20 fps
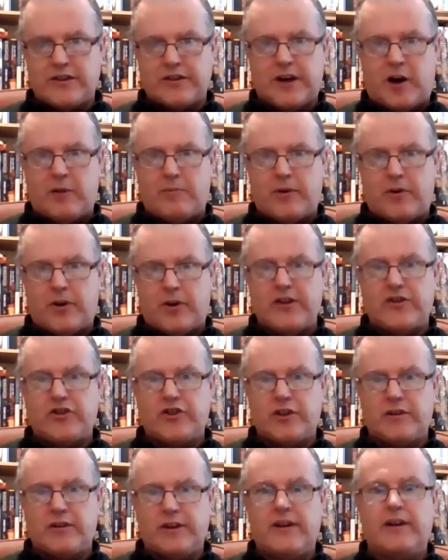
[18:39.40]

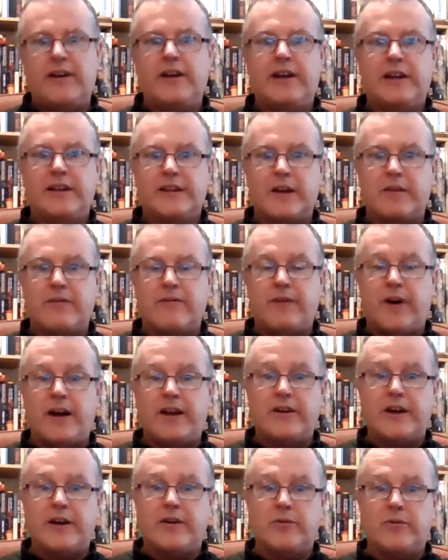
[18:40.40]
operation. They find
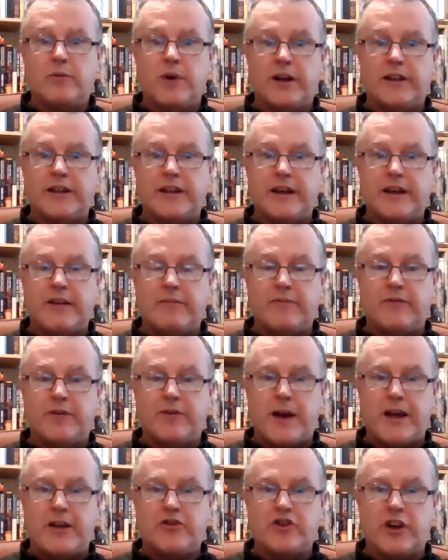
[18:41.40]
out where the
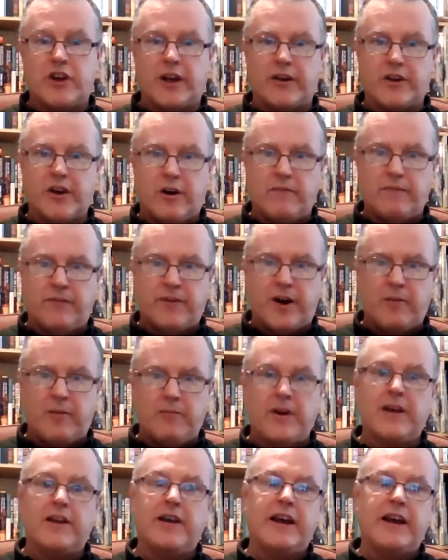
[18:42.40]
information had come from,
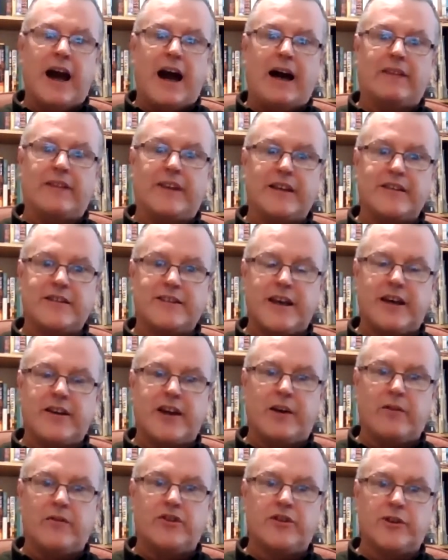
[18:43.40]
and they set
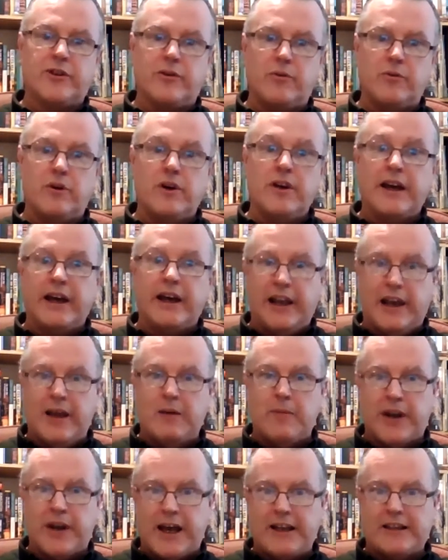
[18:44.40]
out to
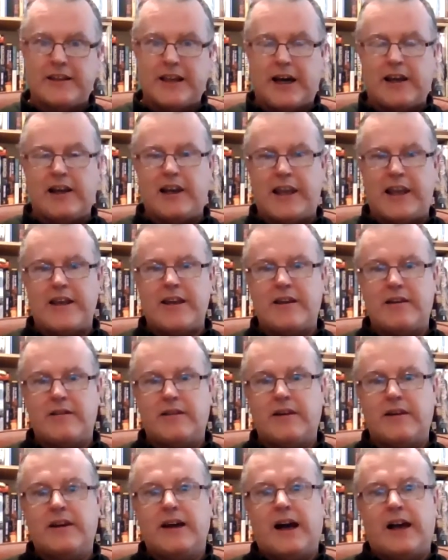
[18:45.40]
eliminate that leak.
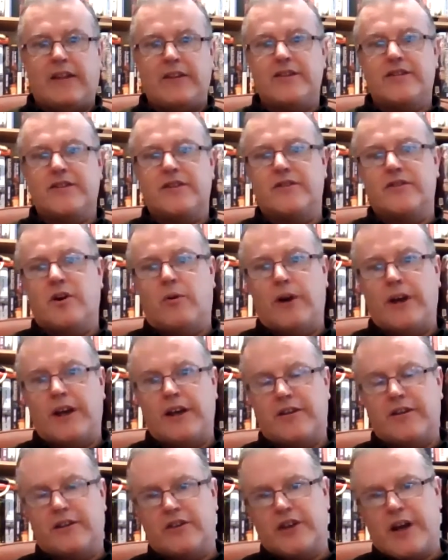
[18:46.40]
And this is going
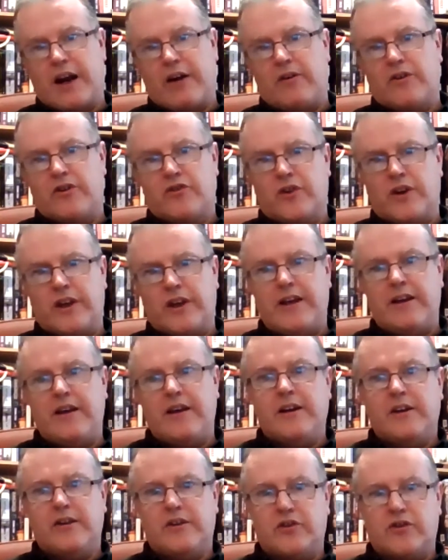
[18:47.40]
into the territory
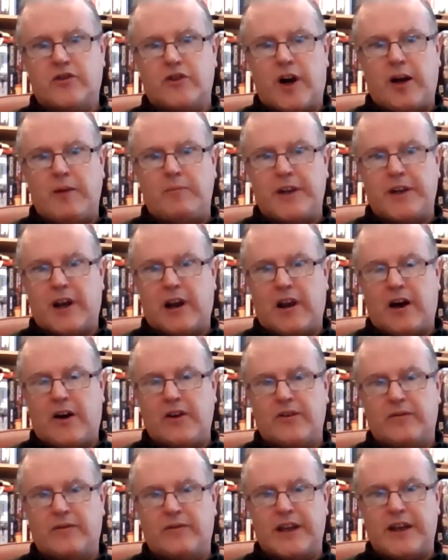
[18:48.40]
described in a lot
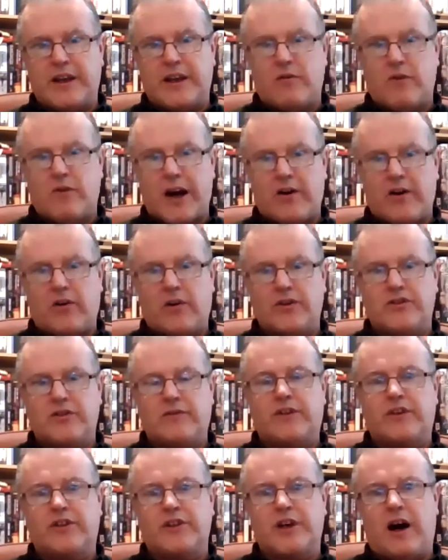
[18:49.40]
of the records of
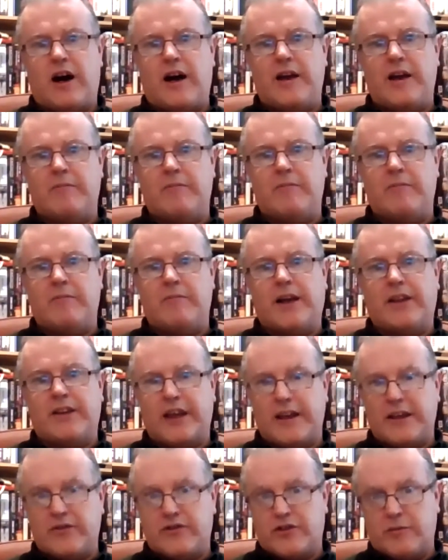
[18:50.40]
the time and
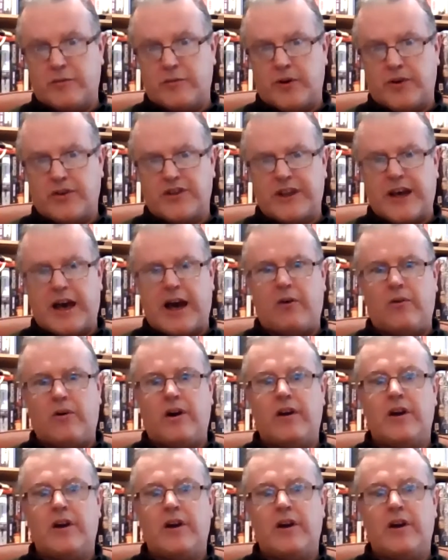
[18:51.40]
the history books now,